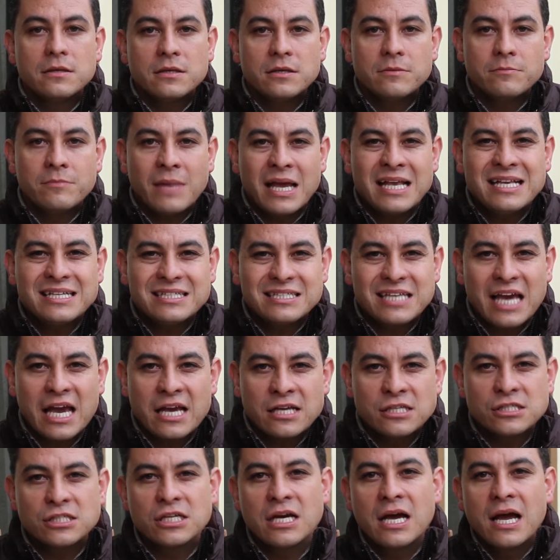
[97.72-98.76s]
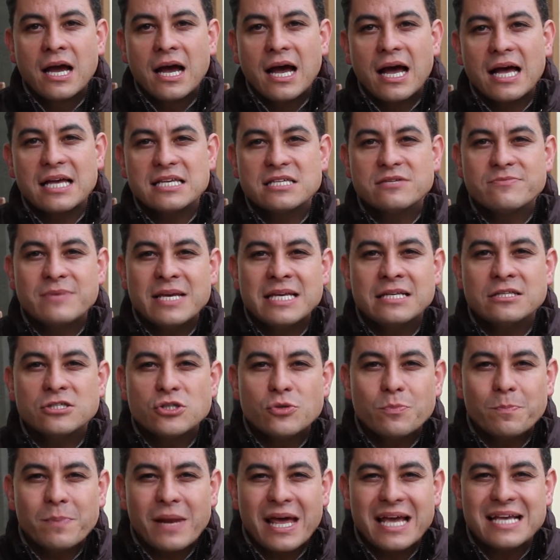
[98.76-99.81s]
The main change has been
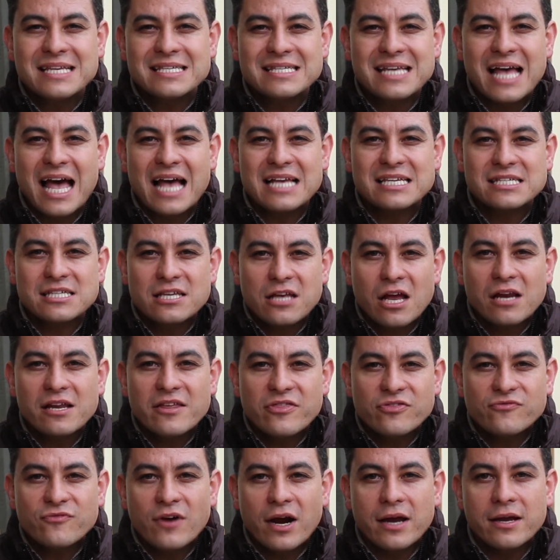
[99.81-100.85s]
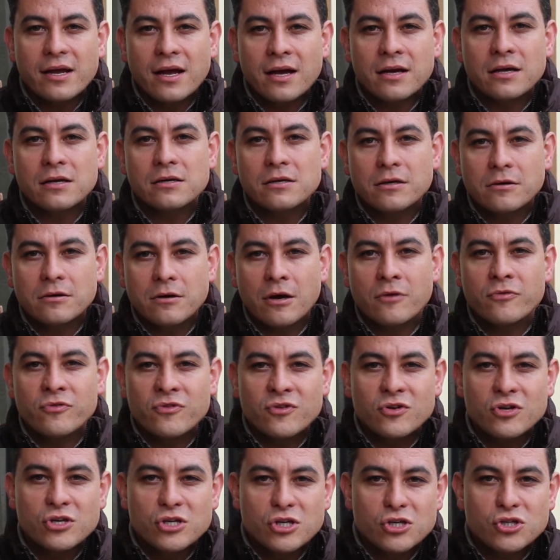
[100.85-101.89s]
to place a solid triangle around
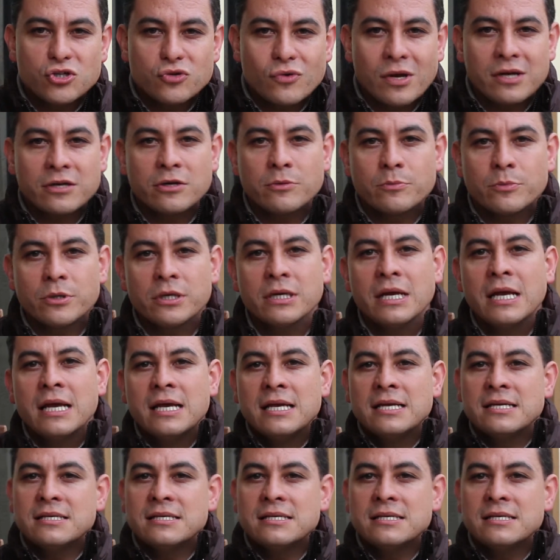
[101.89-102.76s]
the usual number